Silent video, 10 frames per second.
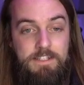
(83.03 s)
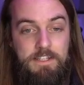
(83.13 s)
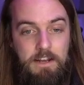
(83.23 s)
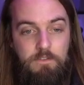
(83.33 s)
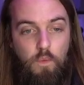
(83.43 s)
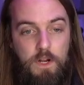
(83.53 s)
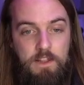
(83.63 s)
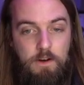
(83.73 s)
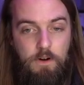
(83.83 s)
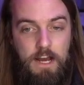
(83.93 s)
instead of
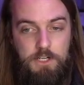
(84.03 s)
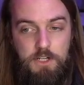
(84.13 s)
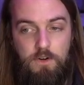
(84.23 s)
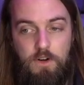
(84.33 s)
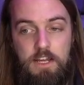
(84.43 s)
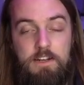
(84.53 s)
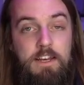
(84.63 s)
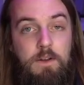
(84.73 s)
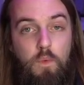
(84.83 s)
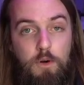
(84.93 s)
when they were actually created
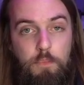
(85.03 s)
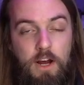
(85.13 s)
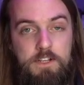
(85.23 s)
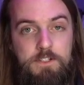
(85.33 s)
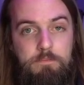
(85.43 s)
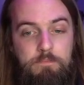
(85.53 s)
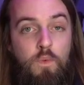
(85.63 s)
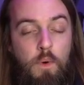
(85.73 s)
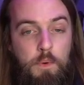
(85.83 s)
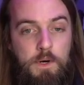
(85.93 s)
in WordPress. So
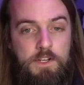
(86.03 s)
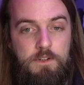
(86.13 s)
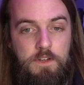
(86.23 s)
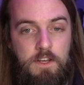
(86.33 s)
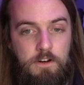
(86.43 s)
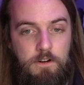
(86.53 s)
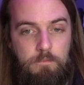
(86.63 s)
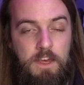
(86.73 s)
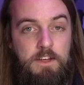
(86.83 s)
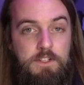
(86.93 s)
what we want to do
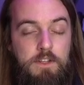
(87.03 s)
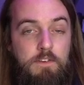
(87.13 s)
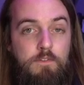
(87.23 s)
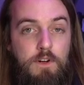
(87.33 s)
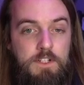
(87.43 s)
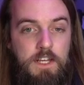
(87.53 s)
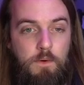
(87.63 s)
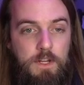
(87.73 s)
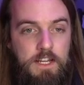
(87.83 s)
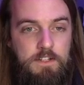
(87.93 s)
here is the first thing we